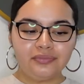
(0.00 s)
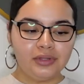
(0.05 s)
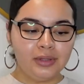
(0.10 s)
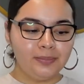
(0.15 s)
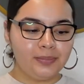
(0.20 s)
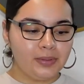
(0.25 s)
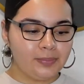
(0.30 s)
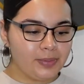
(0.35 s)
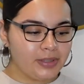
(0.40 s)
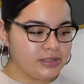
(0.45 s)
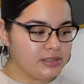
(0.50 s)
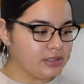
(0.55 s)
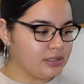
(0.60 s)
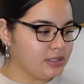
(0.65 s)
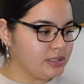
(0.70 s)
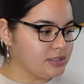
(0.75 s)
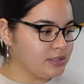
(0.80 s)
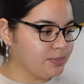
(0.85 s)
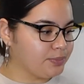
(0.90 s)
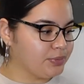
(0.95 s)
But basically
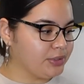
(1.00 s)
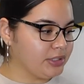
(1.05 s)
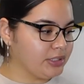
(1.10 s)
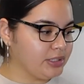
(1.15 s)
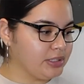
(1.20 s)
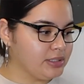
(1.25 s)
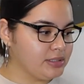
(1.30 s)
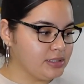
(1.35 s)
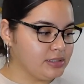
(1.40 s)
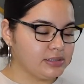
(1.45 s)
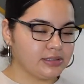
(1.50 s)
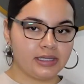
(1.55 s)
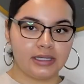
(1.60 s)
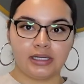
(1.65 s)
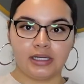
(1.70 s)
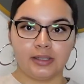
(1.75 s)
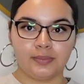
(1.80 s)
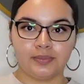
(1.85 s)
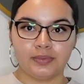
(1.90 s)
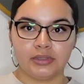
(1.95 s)
it's a pretty easy
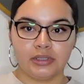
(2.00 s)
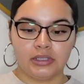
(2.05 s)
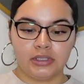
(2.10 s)
setup